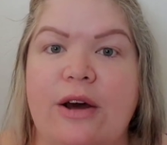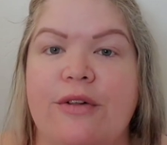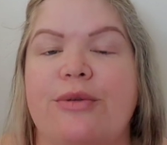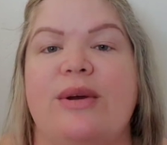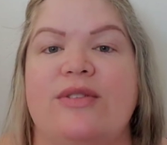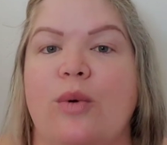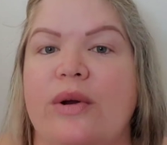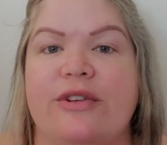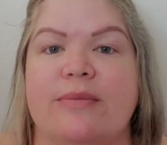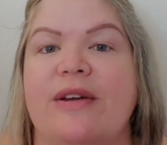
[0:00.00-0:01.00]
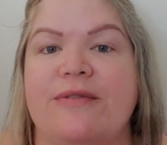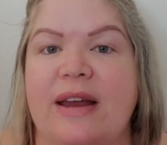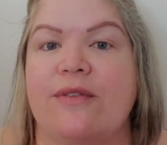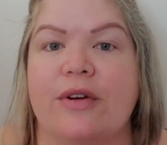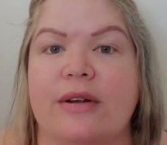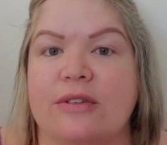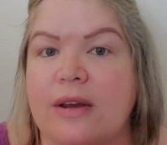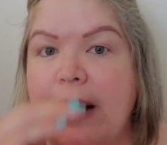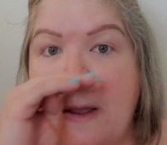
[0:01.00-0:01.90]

L3's oil is my favorite